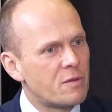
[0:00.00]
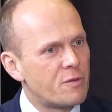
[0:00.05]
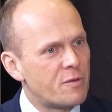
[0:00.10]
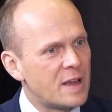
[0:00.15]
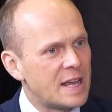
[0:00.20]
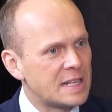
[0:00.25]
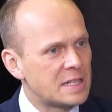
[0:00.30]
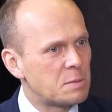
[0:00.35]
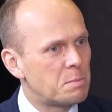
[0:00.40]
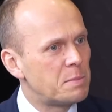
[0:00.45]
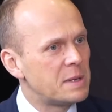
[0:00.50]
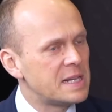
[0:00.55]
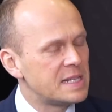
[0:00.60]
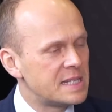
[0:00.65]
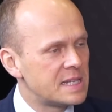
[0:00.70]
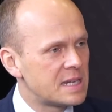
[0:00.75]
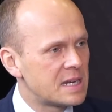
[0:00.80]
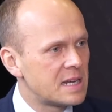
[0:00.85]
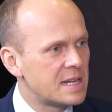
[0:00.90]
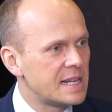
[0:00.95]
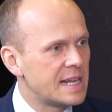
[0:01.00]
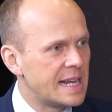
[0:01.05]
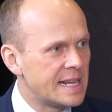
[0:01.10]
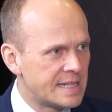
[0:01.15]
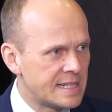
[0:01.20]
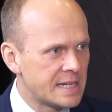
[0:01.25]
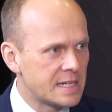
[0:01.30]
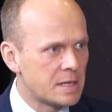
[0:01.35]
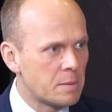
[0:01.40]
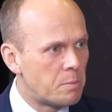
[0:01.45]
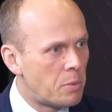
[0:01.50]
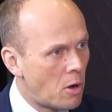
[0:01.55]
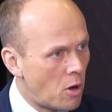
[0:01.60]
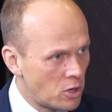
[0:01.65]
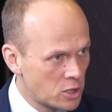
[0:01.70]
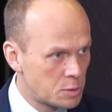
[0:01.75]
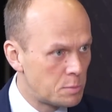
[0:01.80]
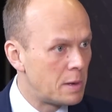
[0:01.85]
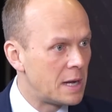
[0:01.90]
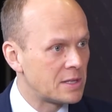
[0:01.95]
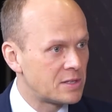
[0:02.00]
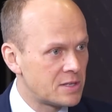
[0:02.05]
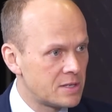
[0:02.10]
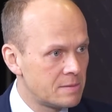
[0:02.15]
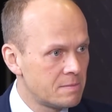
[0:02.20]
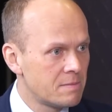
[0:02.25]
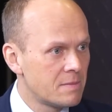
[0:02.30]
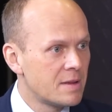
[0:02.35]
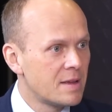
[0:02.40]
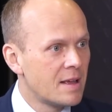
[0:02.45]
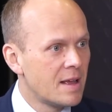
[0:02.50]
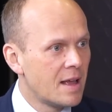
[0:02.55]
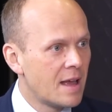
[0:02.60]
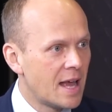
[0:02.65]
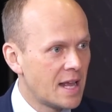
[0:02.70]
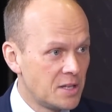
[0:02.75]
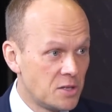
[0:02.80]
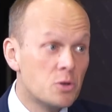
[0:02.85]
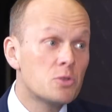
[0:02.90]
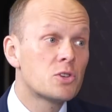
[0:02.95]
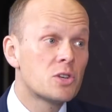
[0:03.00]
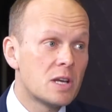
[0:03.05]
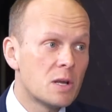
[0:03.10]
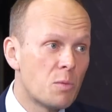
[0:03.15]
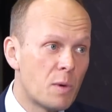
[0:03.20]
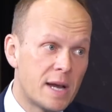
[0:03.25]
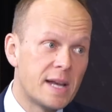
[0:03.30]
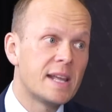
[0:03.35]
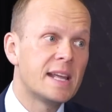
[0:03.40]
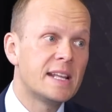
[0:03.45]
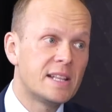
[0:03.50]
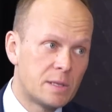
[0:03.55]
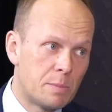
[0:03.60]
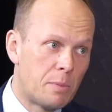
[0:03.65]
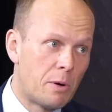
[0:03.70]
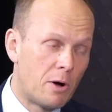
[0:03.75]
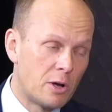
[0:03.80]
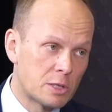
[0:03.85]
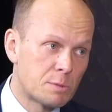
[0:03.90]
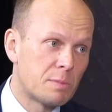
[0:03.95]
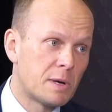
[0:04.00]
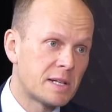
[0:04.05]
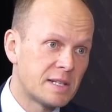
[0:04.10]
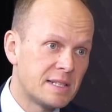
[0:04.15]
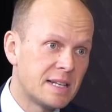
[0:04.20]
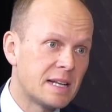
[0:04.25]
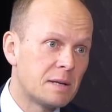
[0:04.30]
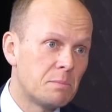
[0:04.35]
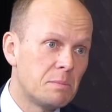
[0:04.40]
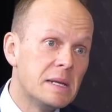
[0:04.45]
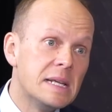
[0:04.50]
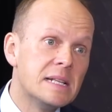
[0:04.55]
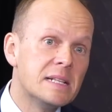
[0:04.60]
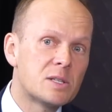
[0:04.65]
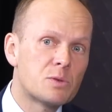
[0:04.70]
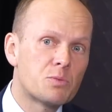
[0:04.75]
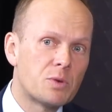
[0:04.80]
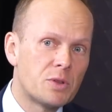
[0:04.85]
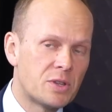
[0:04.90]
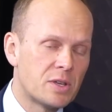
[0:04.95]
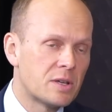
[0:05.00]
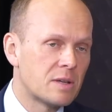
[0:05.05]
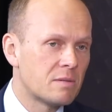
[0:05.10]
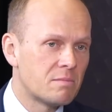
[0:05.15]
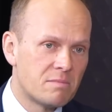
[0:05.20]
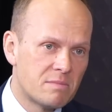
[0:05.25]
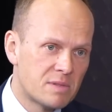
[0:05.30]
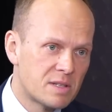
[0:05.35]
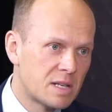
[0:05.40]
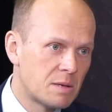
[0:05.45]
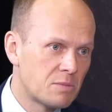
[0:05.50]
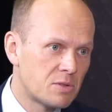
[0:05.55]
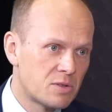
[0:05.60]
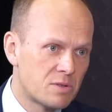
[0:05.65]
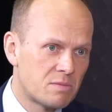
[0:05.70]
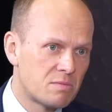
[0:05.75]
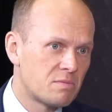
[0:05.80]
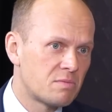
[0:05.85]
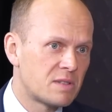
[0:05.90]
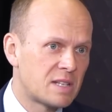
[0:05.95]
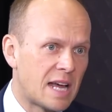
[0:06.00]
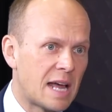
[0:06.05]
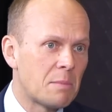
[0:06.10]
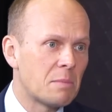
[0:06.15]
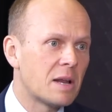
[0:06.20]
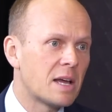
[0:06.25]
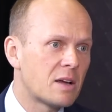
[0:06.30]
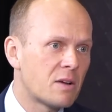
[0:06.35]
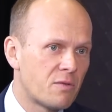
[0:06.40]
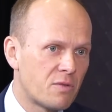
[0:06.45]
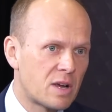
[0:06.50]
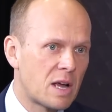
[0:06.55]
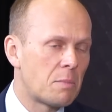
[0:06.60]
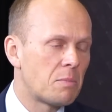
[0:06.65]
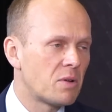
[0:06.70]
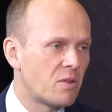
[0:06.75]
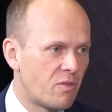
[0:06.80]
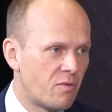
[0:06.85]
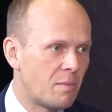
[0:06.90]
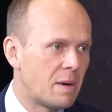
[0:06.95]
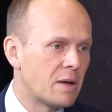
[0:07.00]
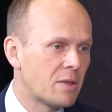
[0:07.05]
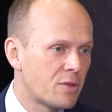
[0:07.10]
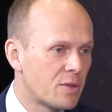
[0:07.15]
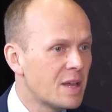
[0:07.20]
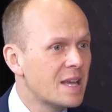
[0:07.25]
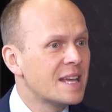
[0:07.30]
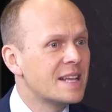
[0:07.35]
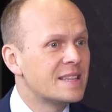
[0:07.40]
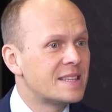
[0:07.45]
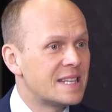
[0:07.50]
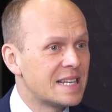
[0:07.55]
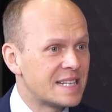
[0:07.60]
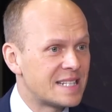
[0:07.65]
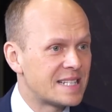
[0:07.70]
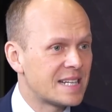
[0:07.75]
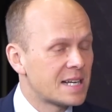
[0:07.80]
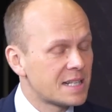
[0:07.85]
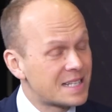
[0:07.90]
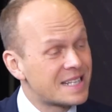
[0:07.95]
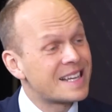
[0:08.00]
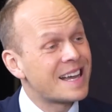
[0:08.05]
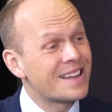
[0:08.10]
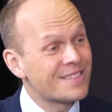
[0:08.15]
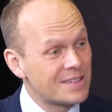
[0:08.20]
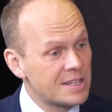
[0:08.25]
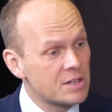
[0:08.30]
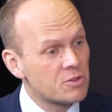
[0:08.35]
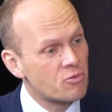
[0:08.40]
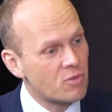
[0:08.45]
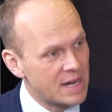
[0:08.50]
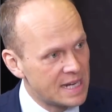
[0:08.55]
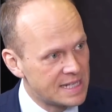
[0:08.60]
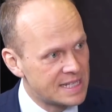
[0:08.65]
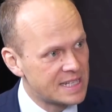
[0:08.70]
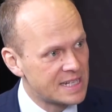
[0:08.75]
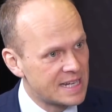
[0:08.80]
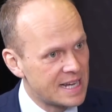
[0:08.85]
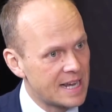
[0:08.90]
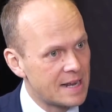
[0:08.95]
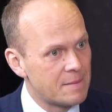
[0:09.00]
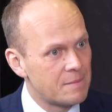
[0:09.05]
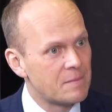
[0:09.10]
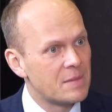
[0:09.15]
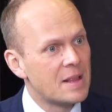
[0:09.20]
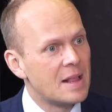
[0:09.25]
Fed basically hitting the pause button. And usually when they hit the pause button, that means with some time lag of a couple of months, they start cutting rates again.